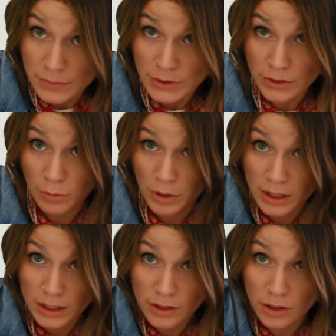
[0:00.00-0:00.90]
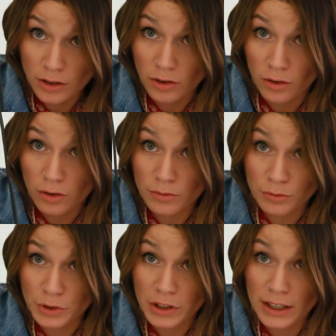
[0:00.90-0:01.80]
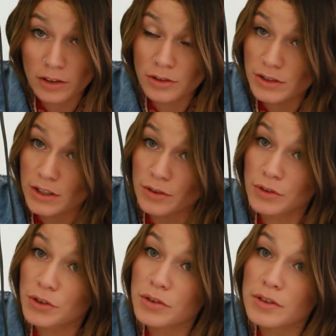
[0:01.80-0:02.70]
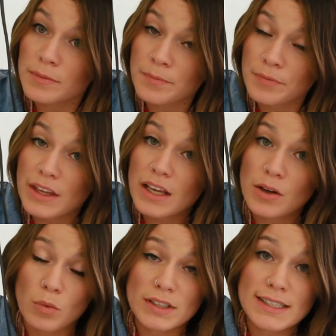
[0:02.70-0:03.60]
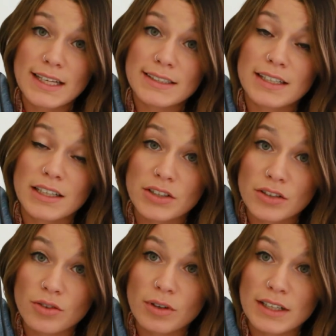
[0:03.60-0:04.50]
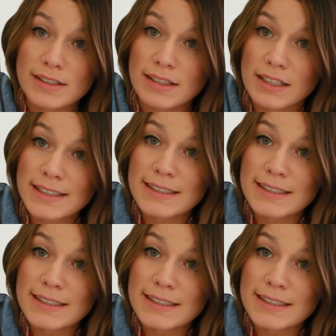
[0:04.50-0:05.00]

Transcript: So we're gonna curl really close to the root. What that's gonna do is these